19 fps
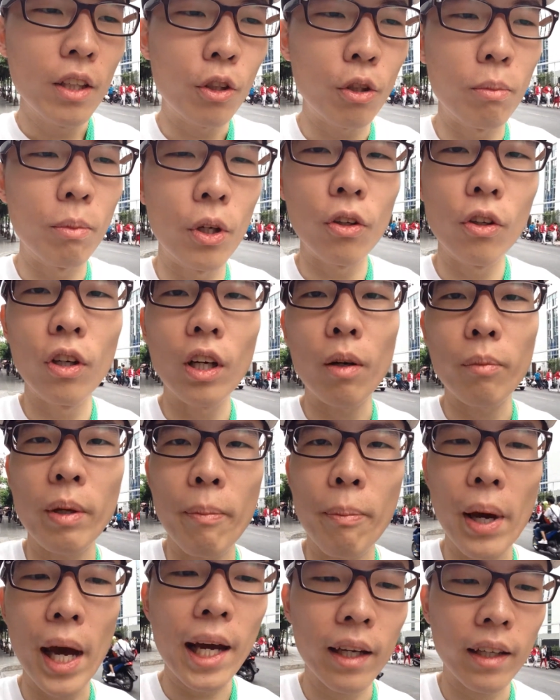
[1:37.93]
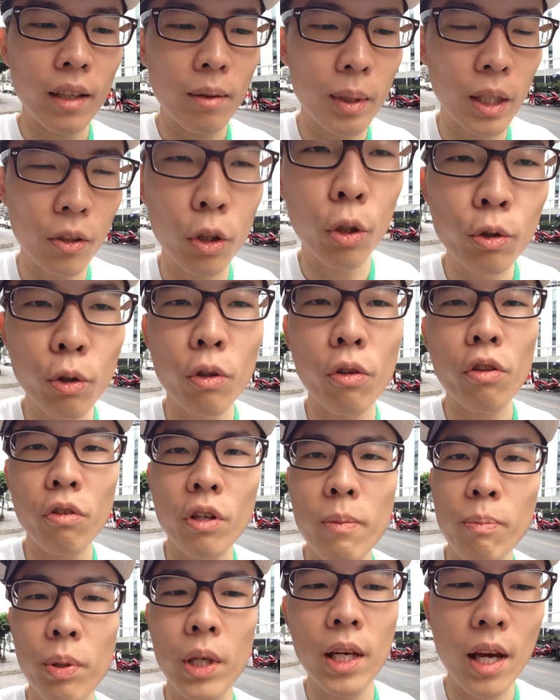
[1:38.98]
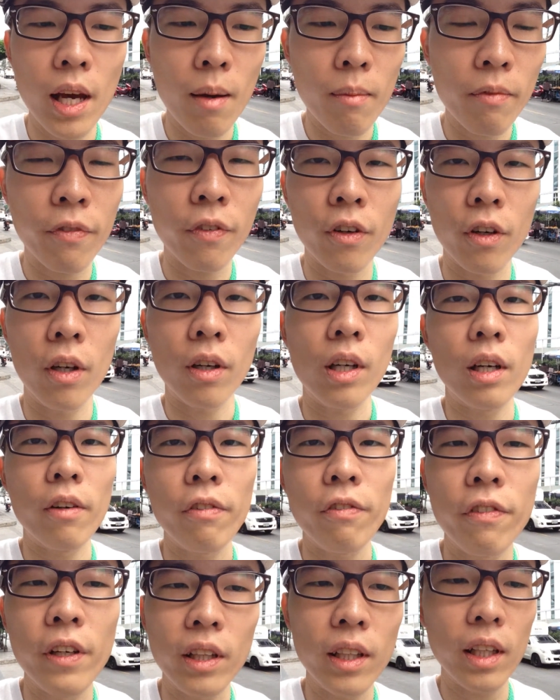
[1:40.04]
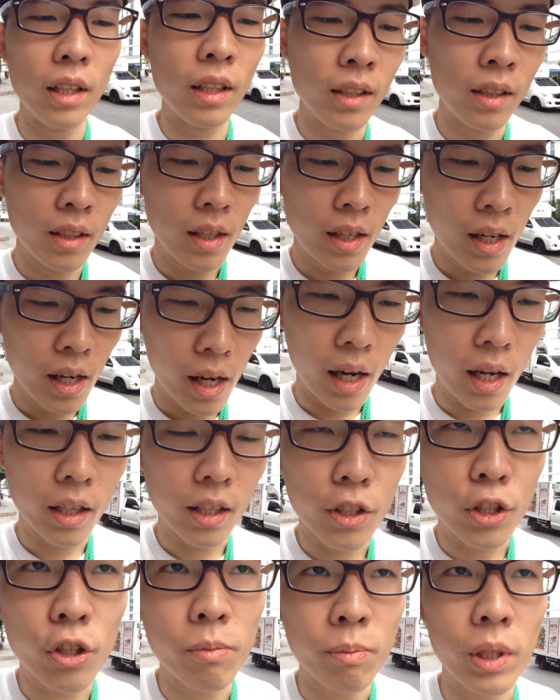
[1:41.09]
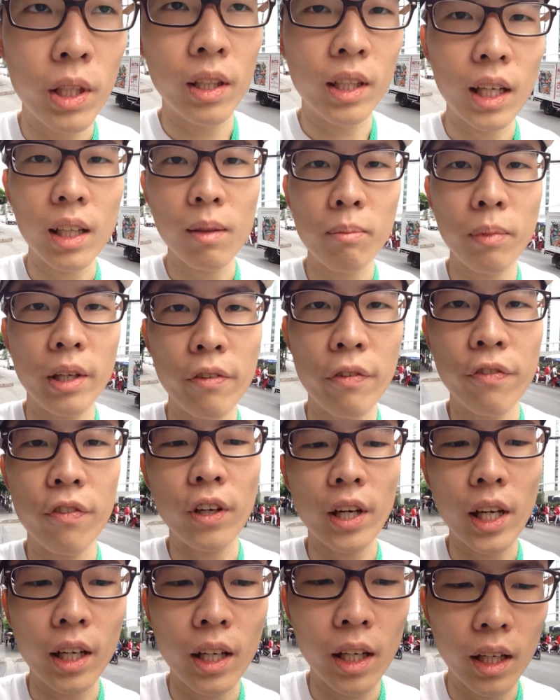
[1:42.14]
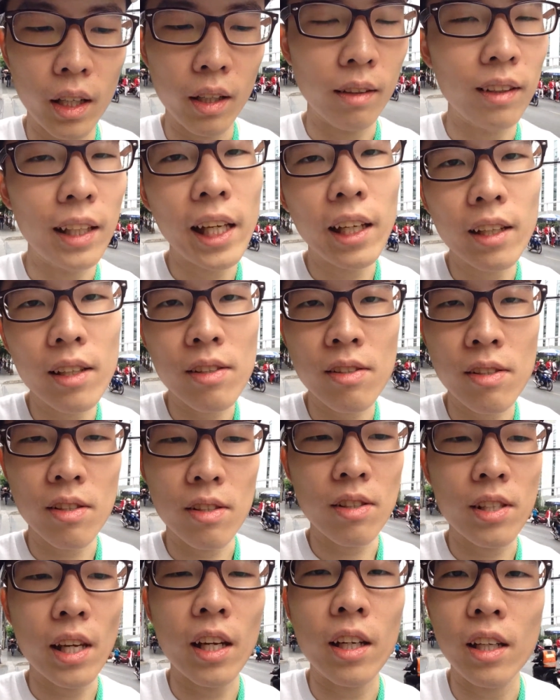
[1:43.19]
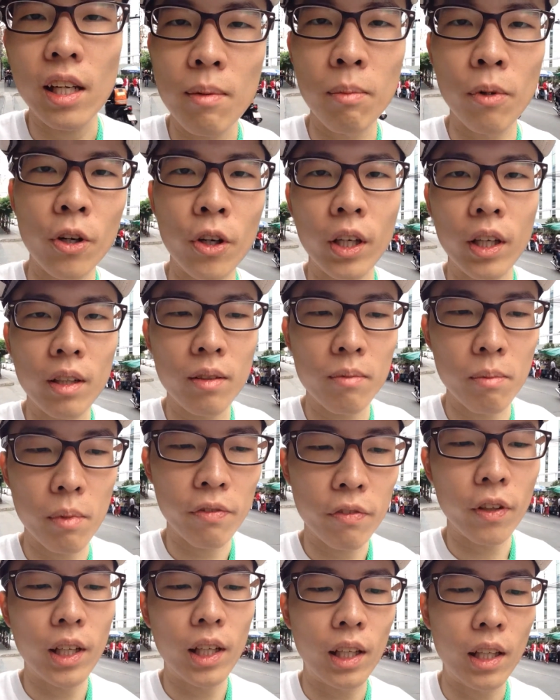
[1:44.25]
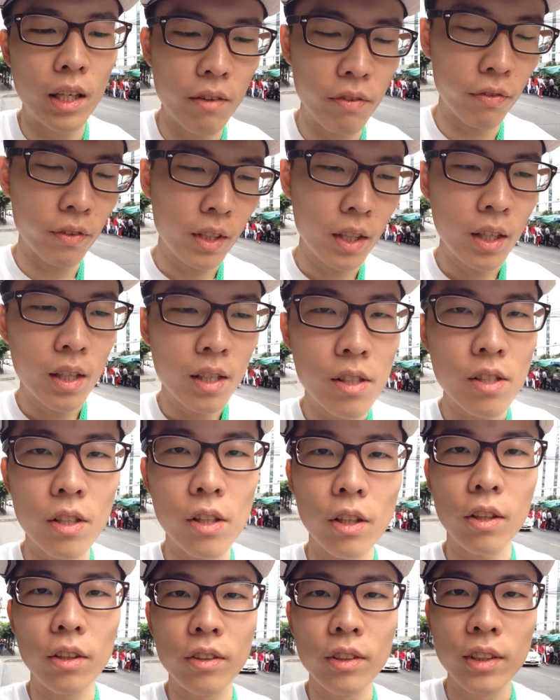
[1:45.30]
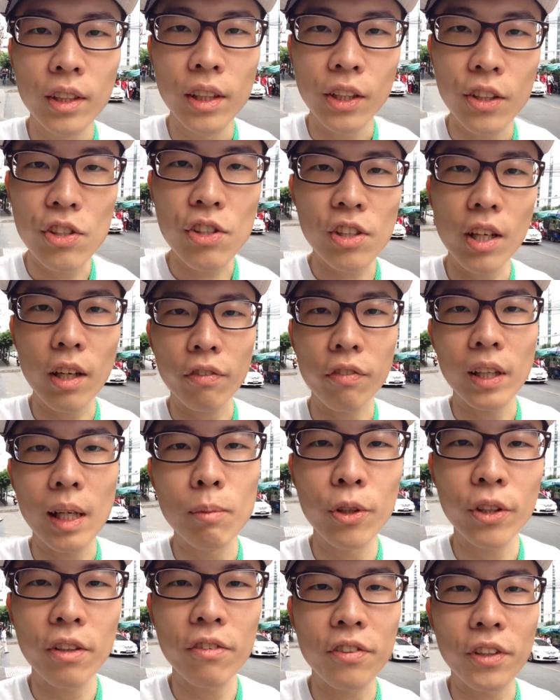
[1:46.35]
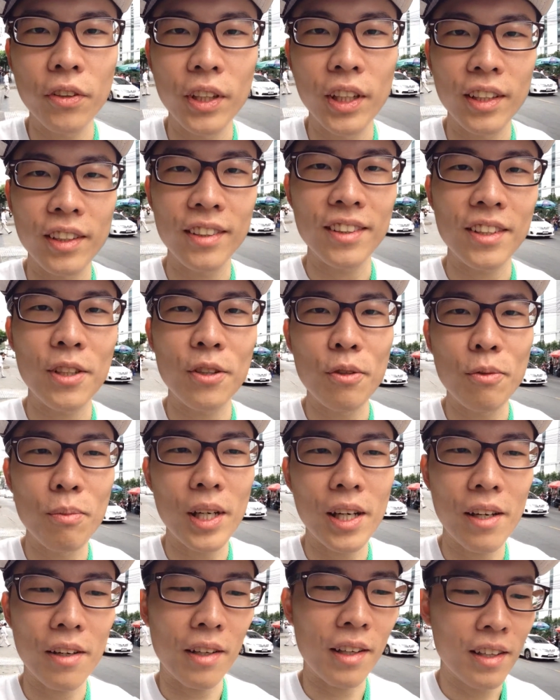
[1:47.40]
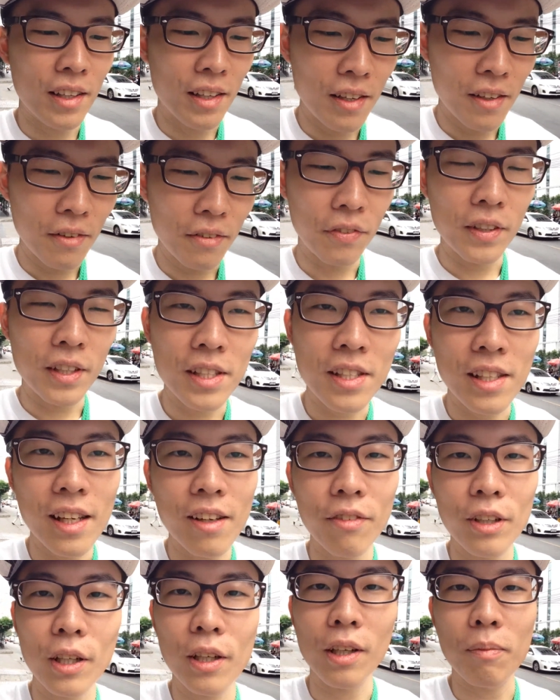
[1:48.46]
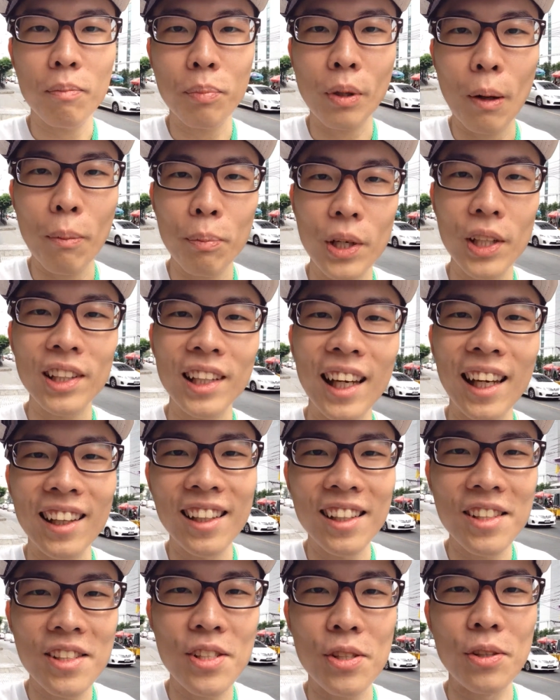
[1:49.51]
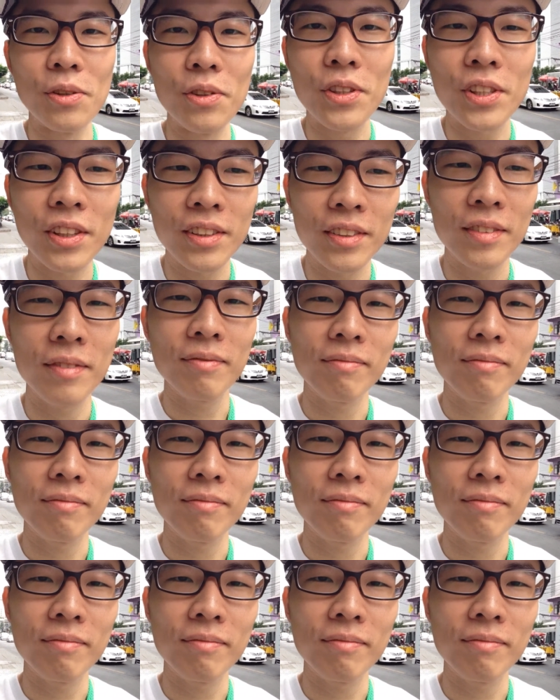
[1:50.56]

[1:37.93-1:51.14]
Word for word: Tomorrow I'll be back at about 2 to 3 p.m. for a fitting and it should be done by Friday, latest Saturday morning before I leave. So good stuff. I'm looking forward to my first ever proper tailored suit.